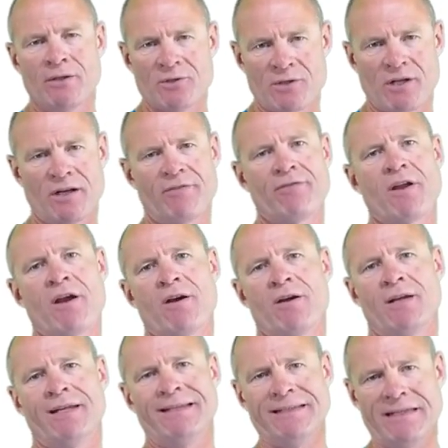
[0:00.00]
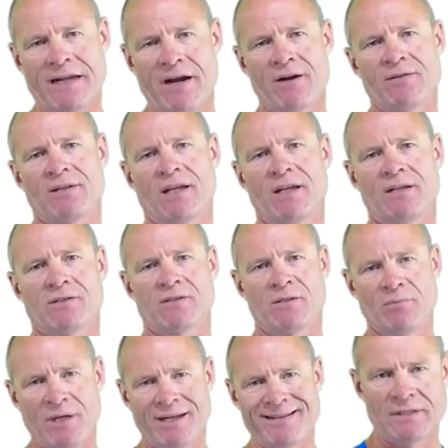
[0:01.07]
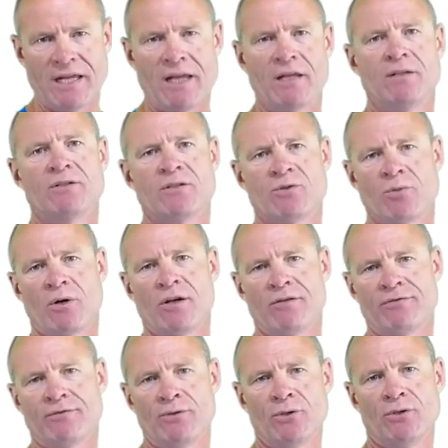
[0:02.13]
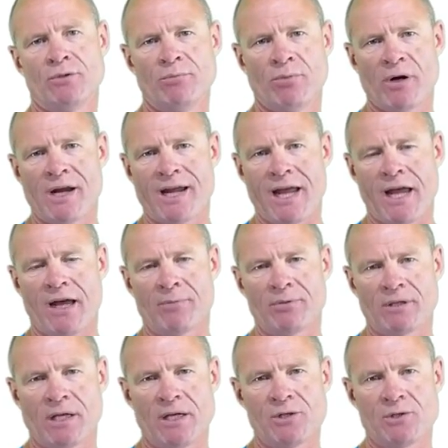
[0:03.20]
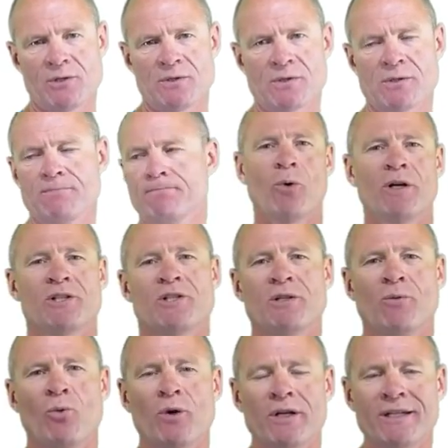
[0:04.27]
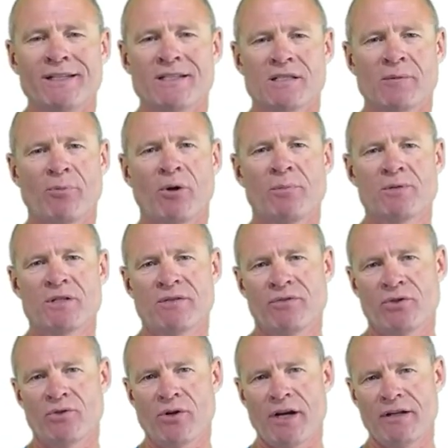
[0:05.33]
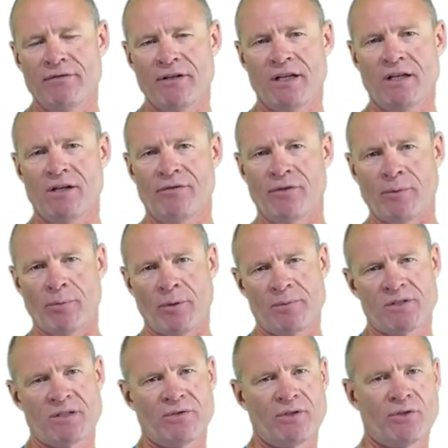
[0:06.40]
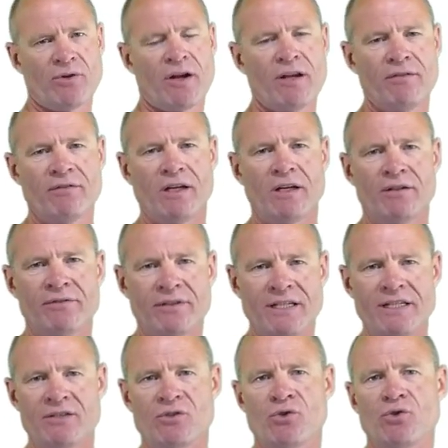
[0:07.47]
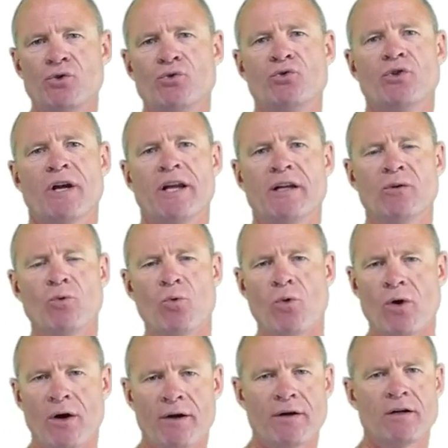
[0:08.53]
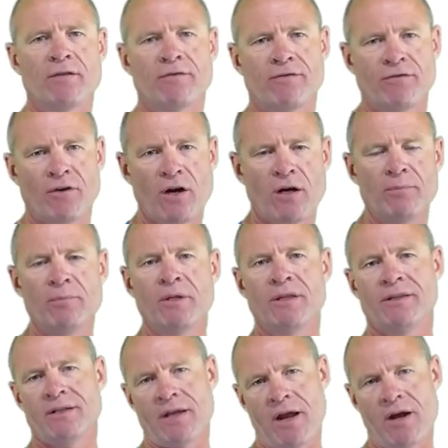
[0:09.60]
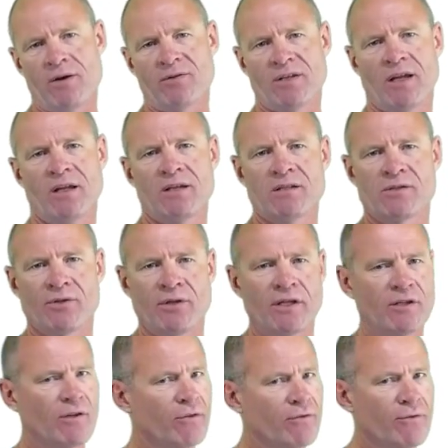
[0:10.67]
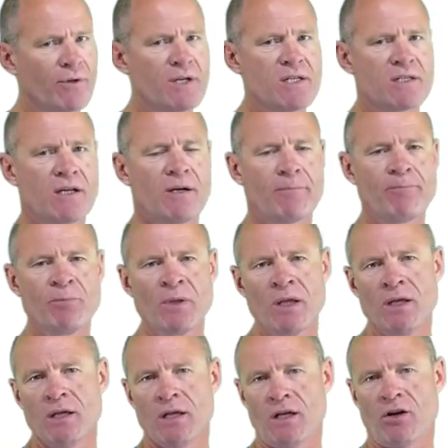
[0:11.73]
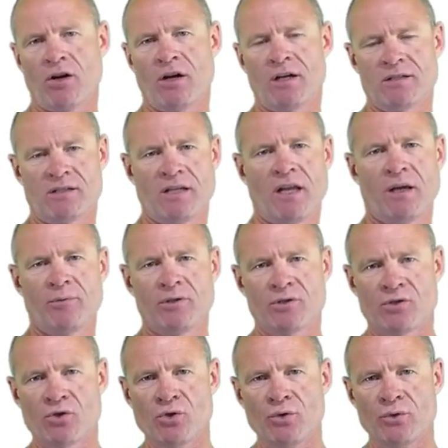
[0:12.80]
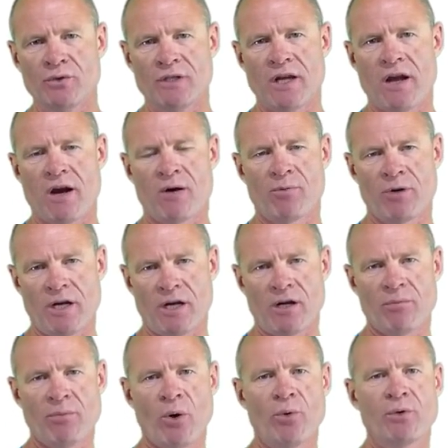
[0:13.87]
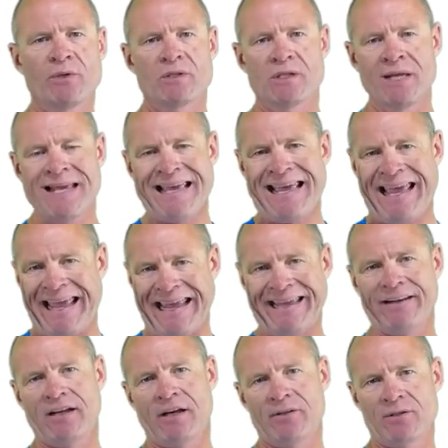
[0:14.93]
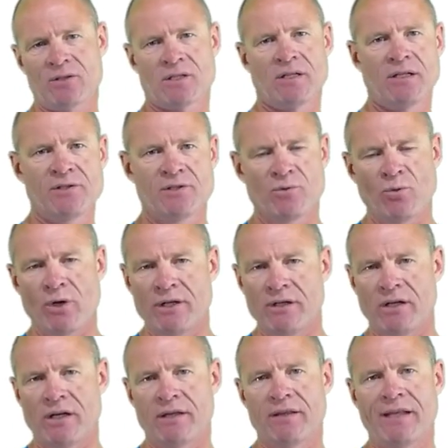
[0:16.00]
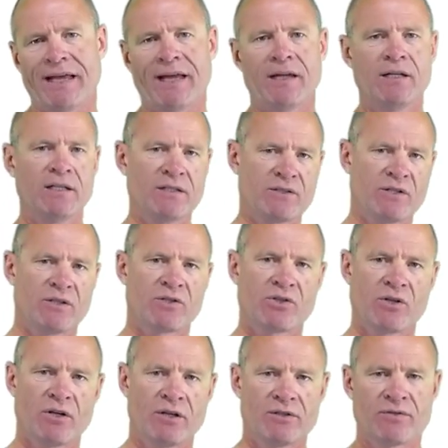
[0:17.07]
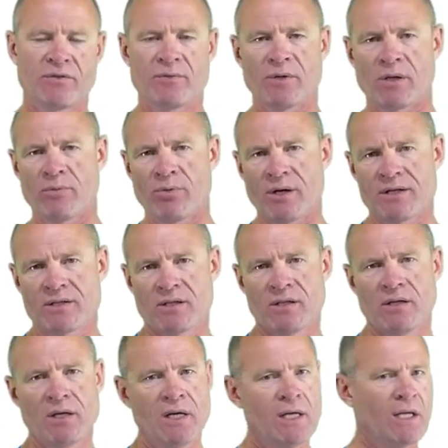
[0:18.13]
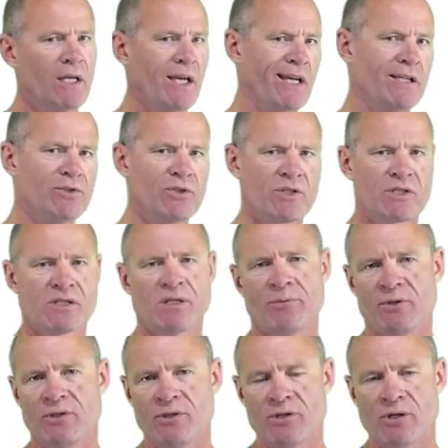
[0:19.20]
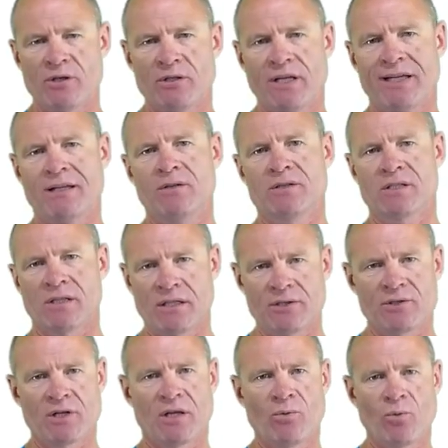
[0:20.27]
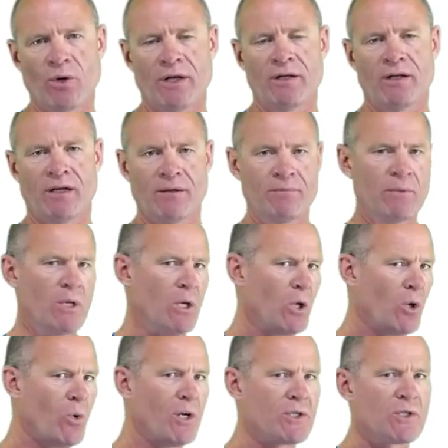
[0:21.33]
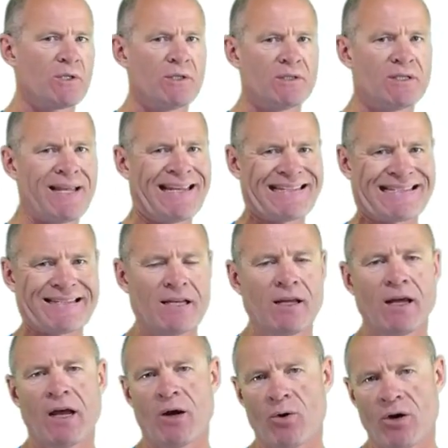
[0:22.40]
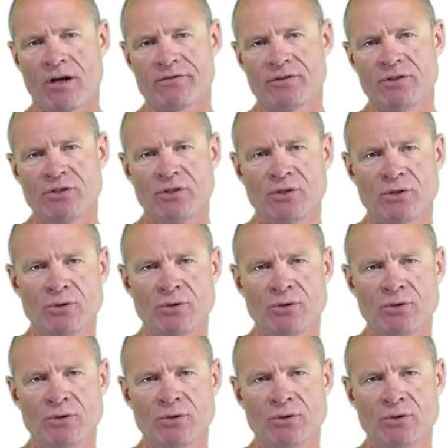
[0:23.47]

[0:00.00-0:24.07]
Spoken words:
there's enough air in the air tanks to make 10 to 12 full brake applications. Question: what is the purpose of the drain valve? The purpose of the drain valve is to drain water from the air tanks so they don't freeze up and cause damage to the air brake components and other sludge and whatnot that is discharged from the compressor, and just some of the dirt and sludge and whatnot. Question on the test: how often do